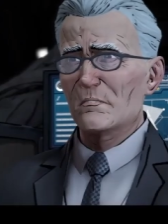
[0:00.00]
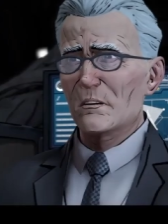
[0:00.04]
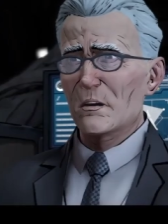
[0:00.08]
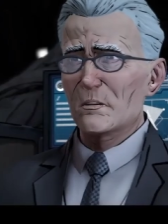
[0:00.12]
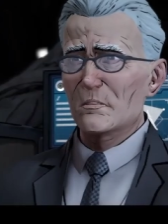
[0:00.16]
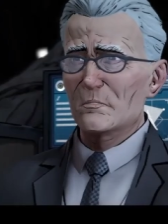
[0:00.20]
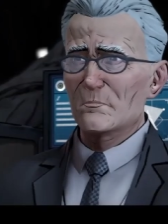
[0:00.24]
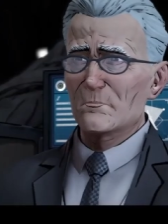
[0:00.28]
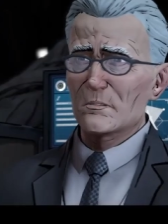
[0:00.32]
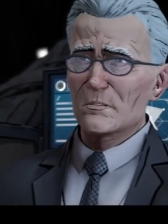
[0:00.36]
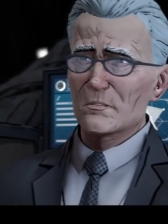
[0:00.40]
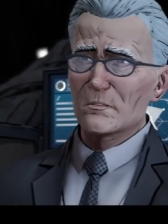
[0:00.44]

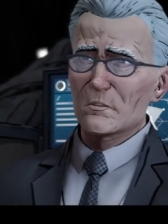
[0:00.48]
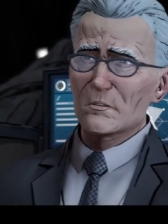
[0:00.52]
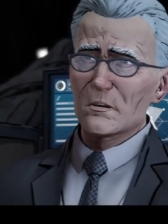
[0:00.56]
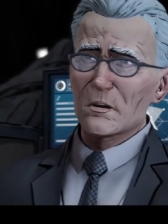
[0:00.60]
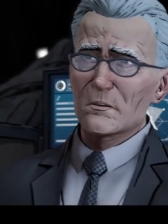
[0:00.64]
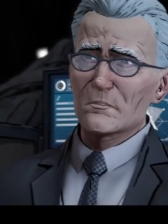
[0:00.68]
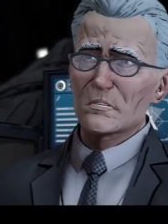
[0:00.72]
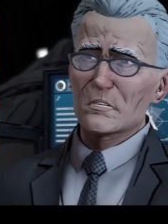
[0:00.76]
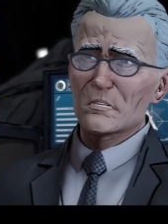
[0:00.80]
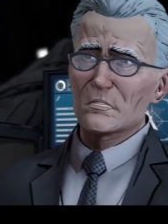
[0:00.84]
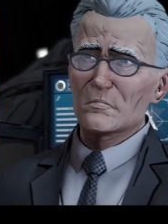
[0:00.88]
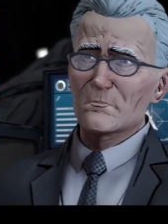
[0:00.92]
fits me, we
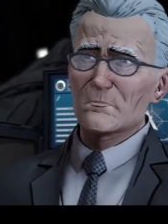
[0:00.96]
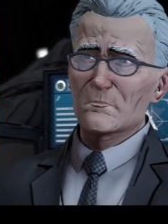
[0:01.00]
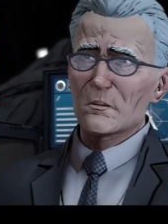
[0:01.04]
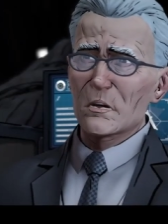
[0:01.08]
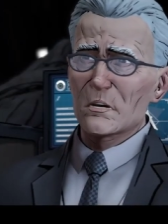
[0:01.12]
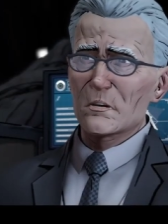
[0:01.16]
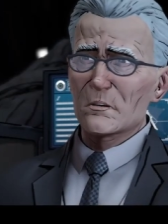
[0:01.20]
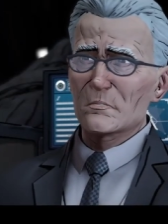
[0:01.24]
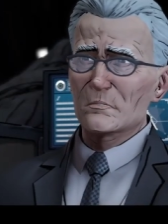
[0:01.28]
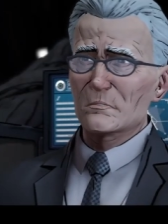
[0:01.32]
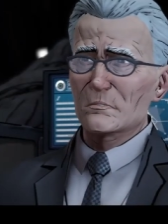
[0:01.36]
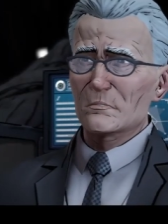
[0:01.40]
can trade
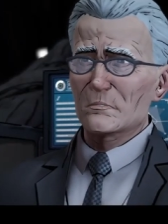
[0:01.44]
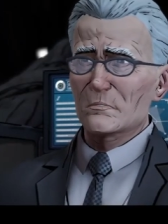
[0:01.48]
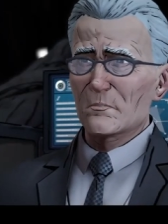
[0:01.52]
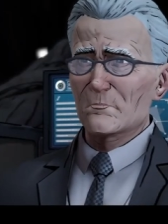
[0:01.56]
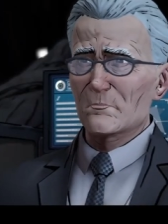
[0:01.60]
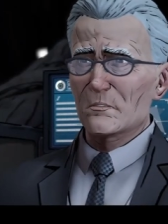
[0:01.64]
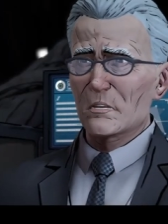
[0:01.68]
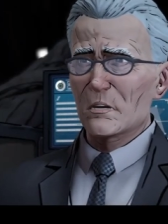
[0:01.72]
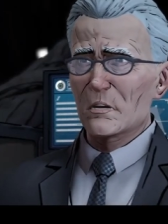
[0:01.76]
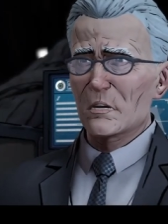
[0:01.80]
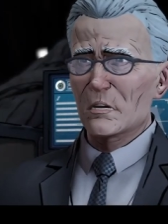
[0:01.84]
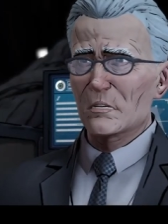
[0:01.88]
places
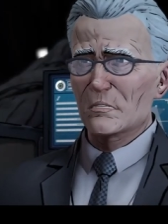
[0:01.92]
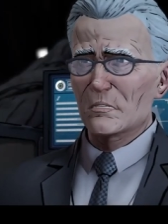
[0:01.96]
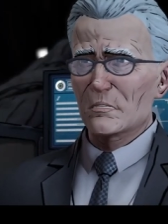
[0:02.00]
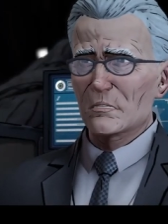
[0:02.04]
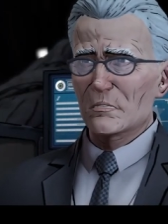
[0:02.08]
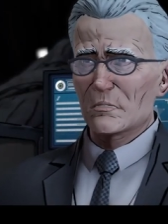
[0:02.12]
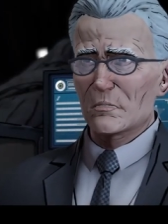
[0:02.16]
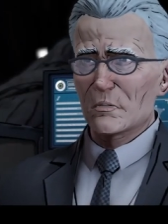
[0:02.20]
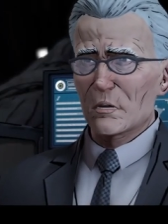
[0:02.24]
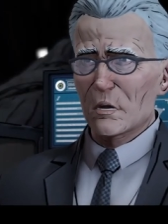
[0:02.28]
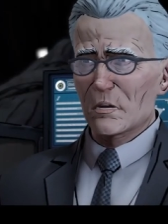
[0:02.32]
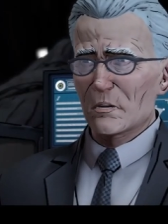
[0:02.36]
some night.
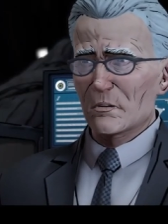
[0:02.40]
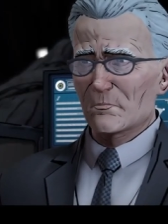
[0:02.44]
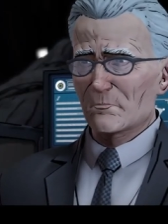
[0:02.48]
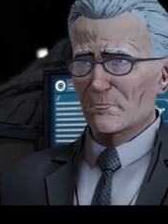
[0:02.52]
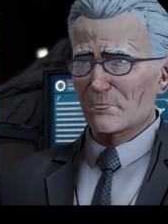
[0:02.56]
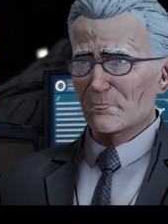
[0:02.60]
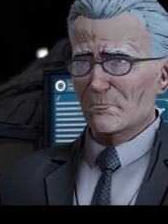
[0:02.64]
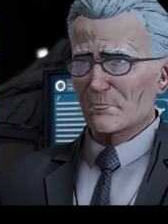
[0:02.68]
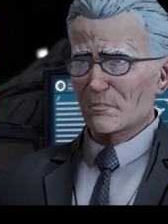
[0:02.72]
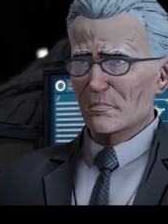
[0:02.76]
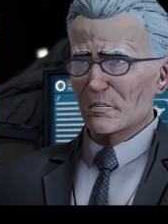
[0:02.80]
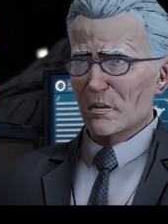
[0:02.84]
Though I'm
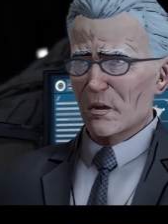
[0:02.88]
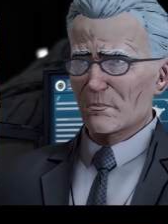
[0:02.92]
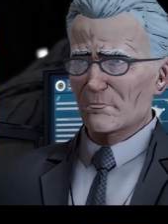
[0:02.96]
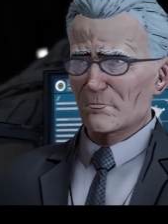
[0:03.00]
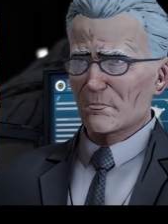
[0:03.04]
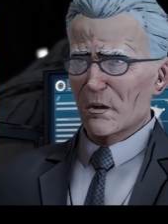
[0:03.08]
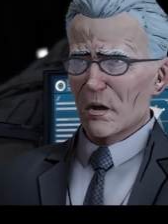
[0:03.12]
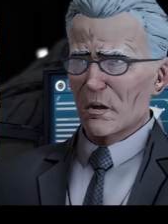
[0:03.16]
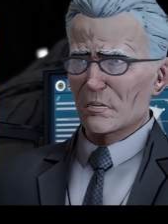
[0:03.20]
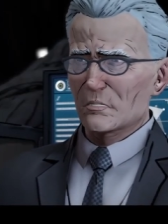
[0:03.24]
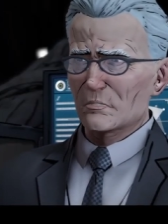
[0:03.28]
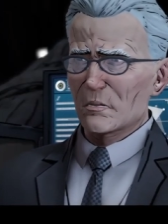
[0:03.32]
not
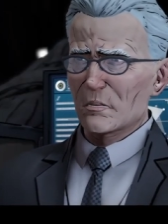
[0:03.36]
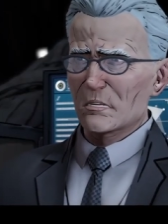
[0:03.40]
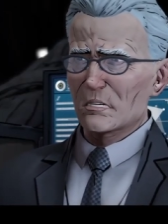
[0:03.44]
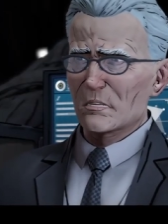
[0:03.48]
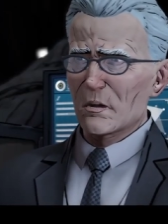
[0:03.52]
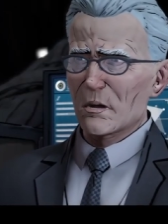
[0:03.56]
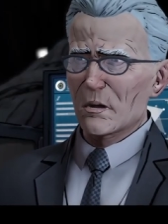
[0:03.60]
partial to